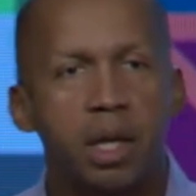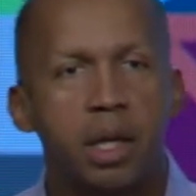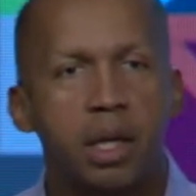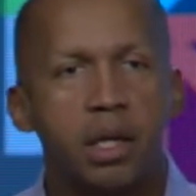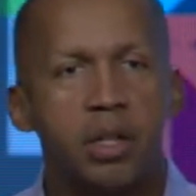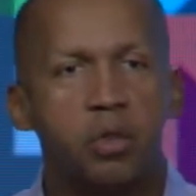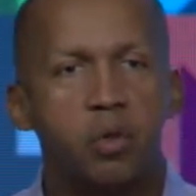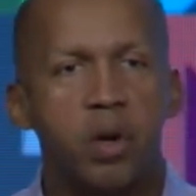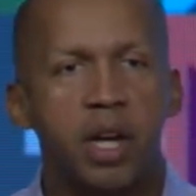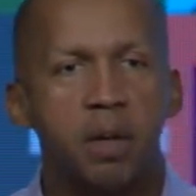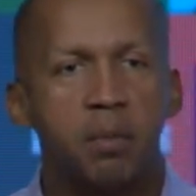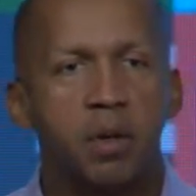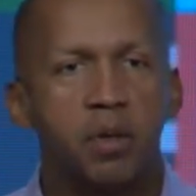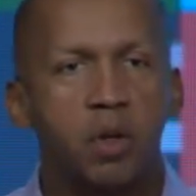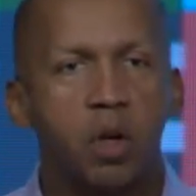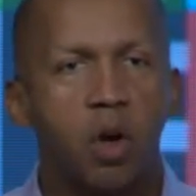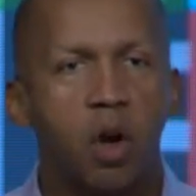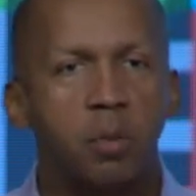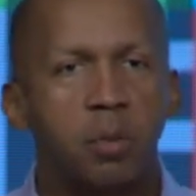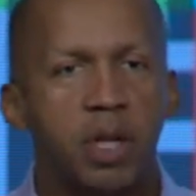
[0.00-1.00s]
His
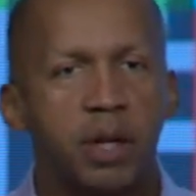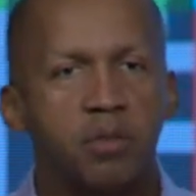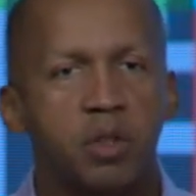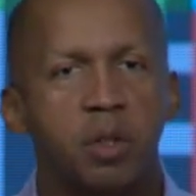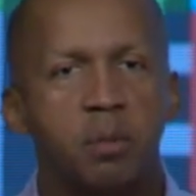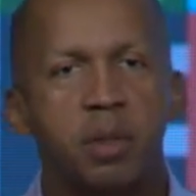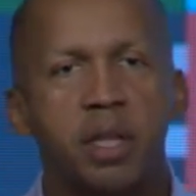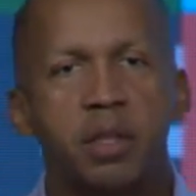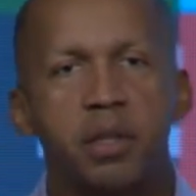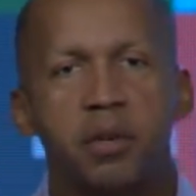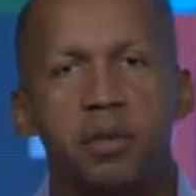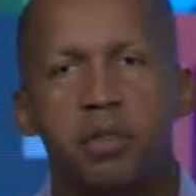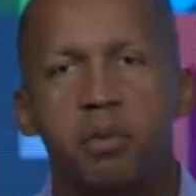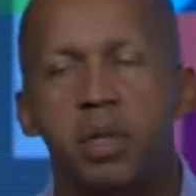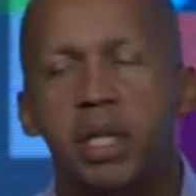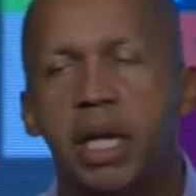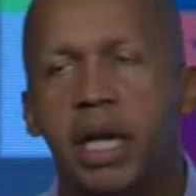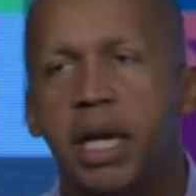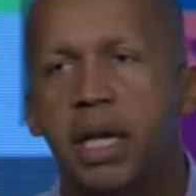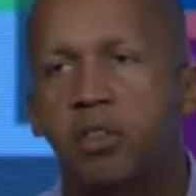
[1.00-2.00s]
grandmother called me after he'd been there
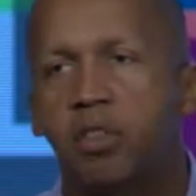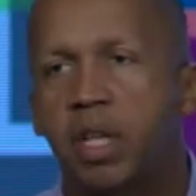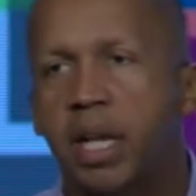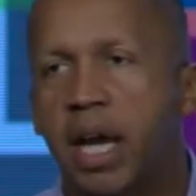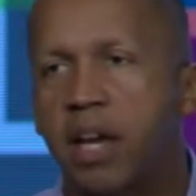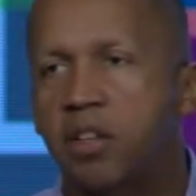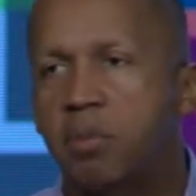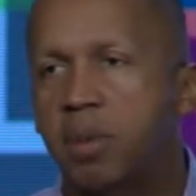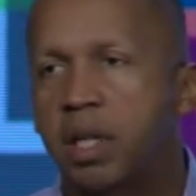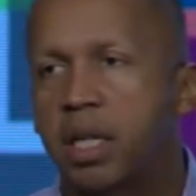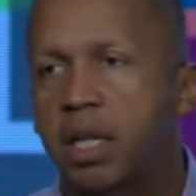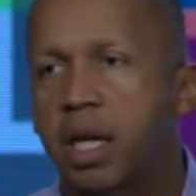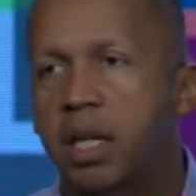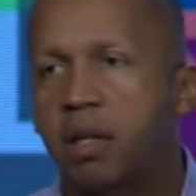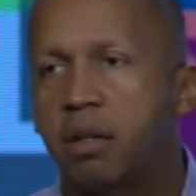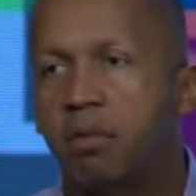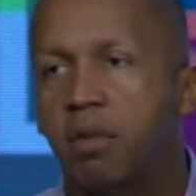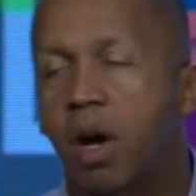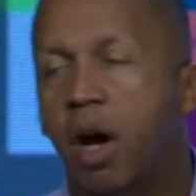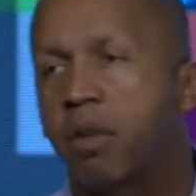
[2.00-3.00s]
3 days and asked me to get
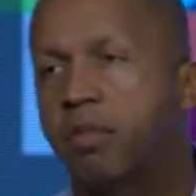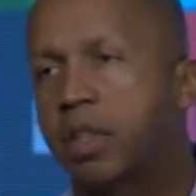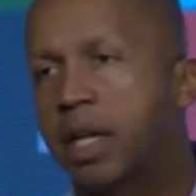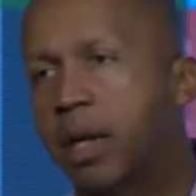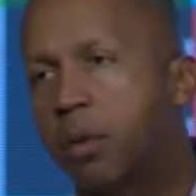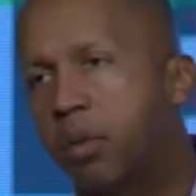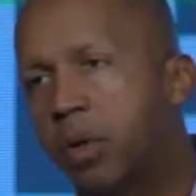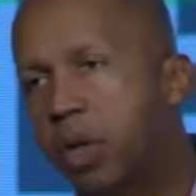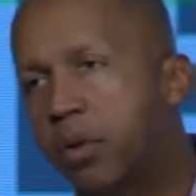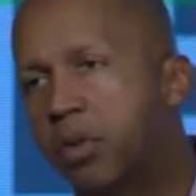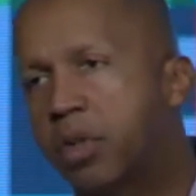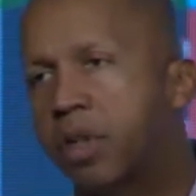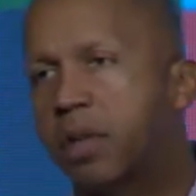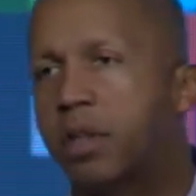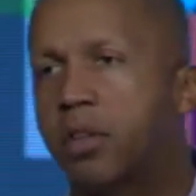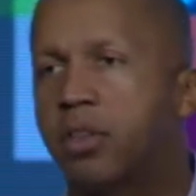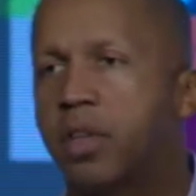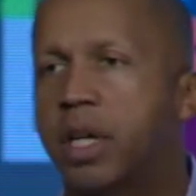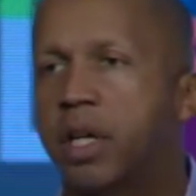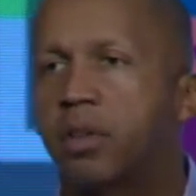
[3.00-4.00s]
involved, and I went over to
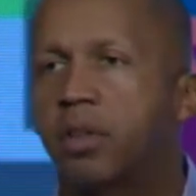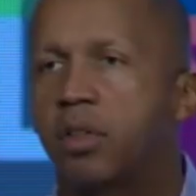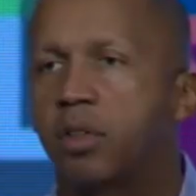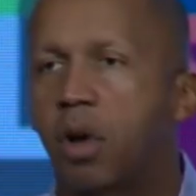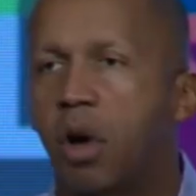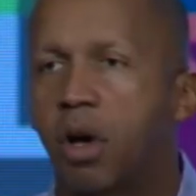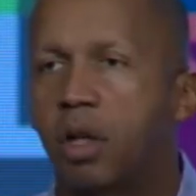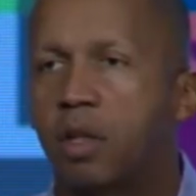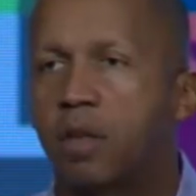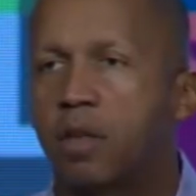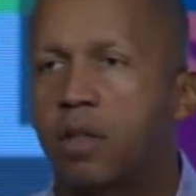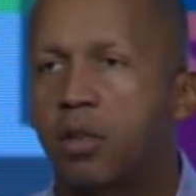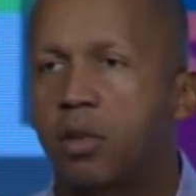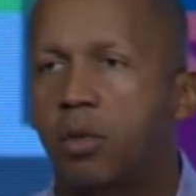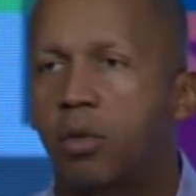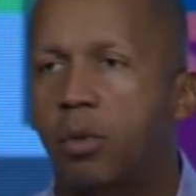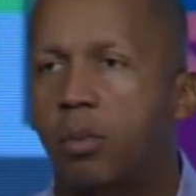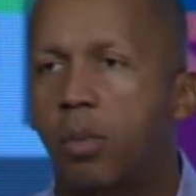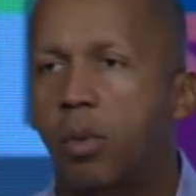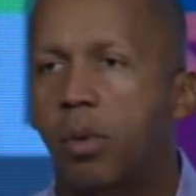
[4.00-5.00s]
the jail to talk to this
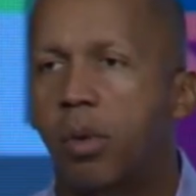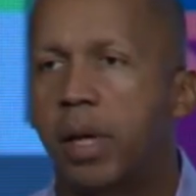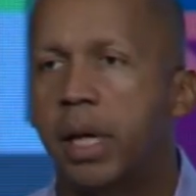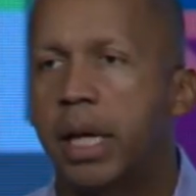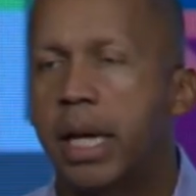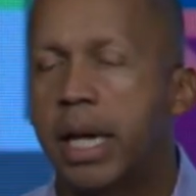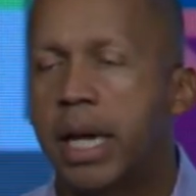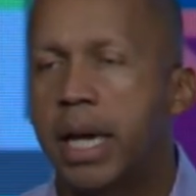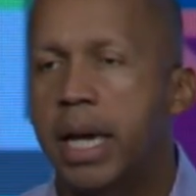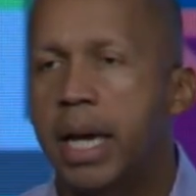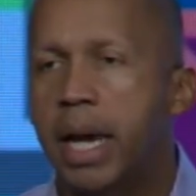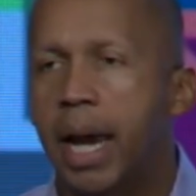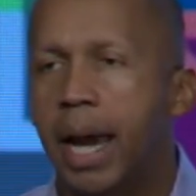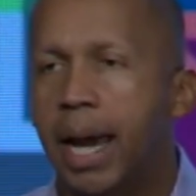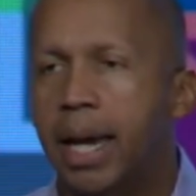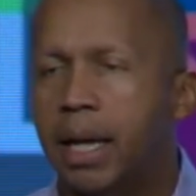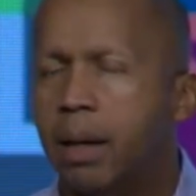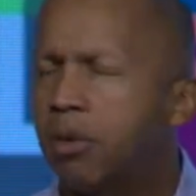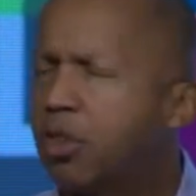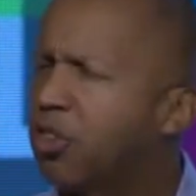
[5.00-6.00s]
little boy,
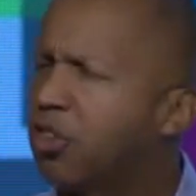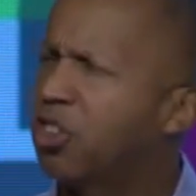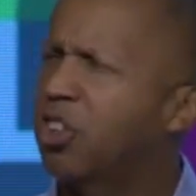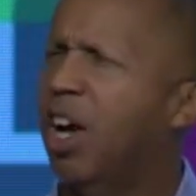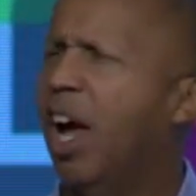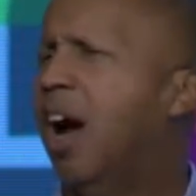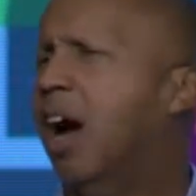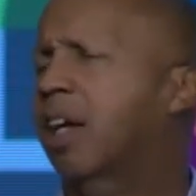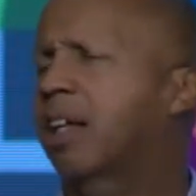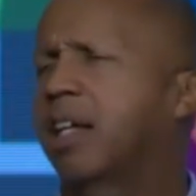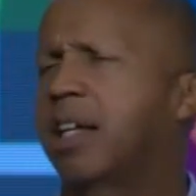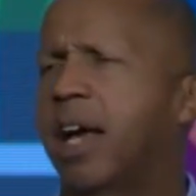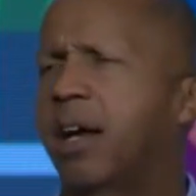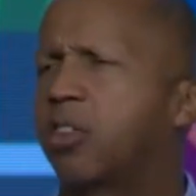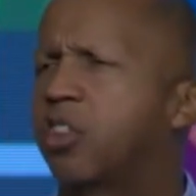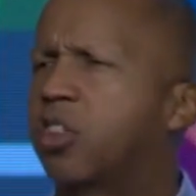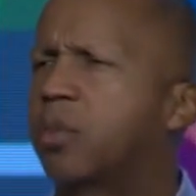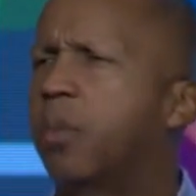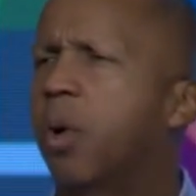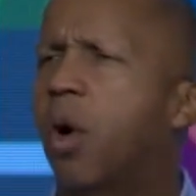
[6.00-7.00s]
and I was shocked at how
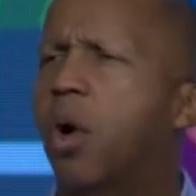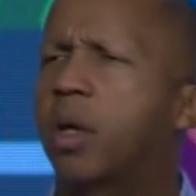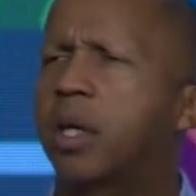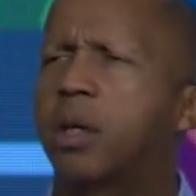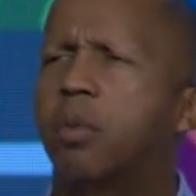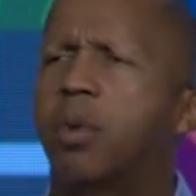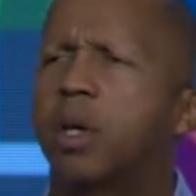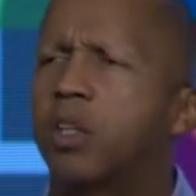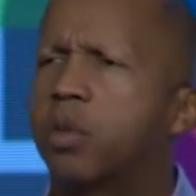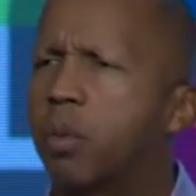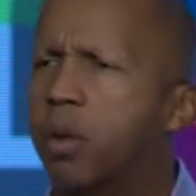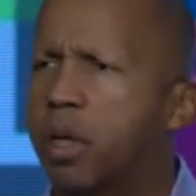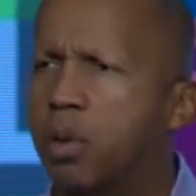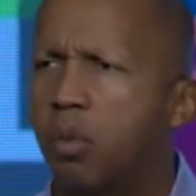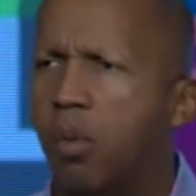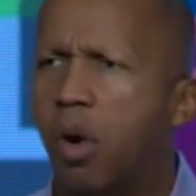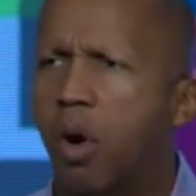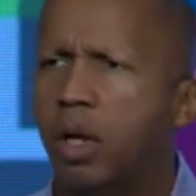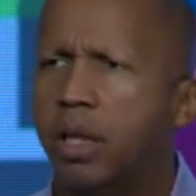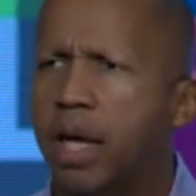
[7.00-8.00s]
small he was when he
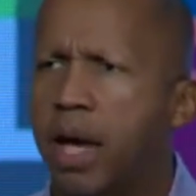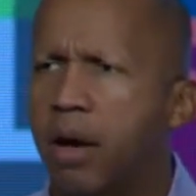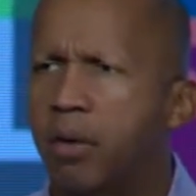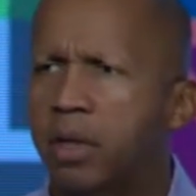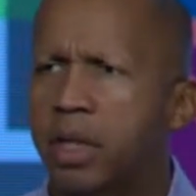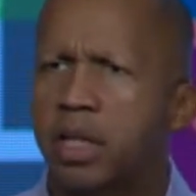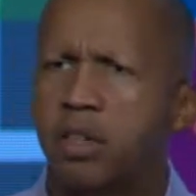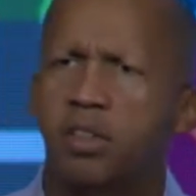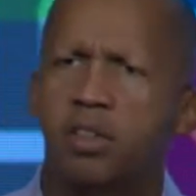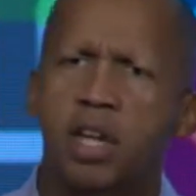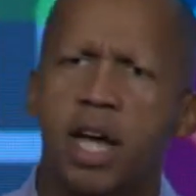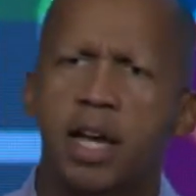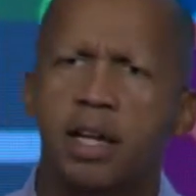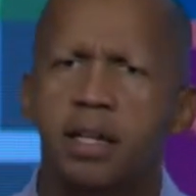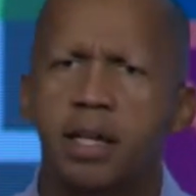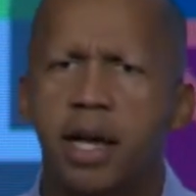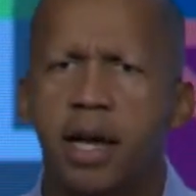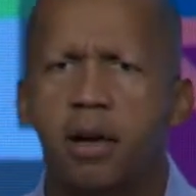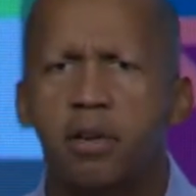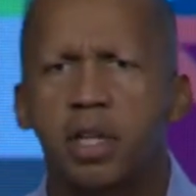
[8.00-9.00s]
walked out, and he
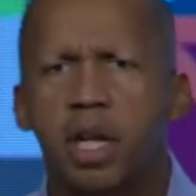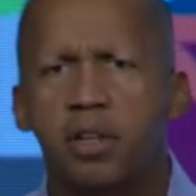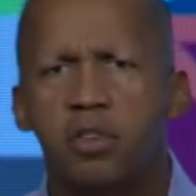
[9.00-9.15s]
sat down.